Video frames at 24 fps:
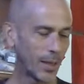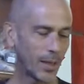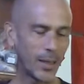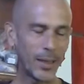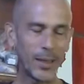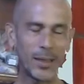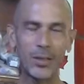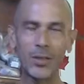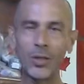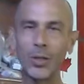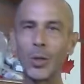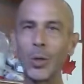
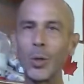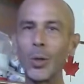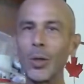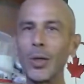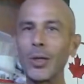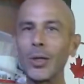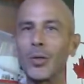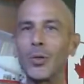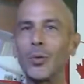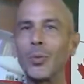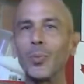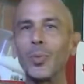It's going
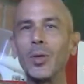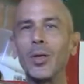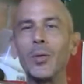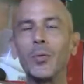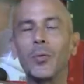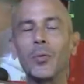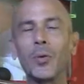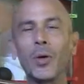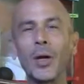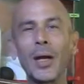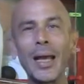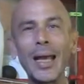to be
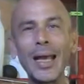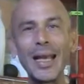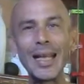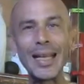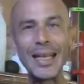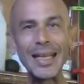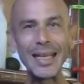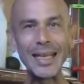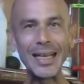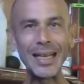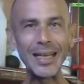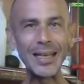
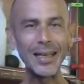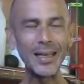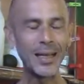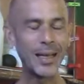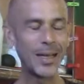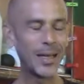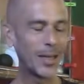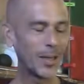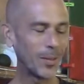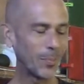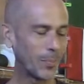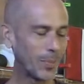red
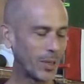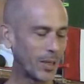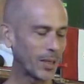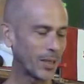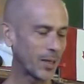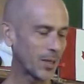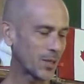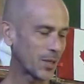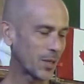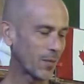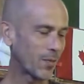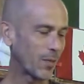
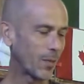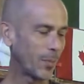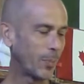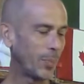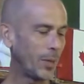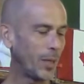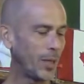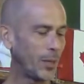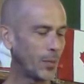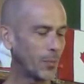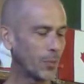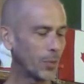because of the
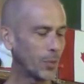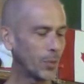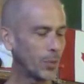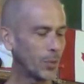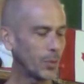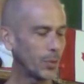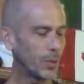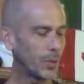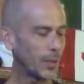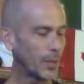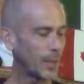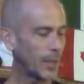
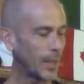beetroot,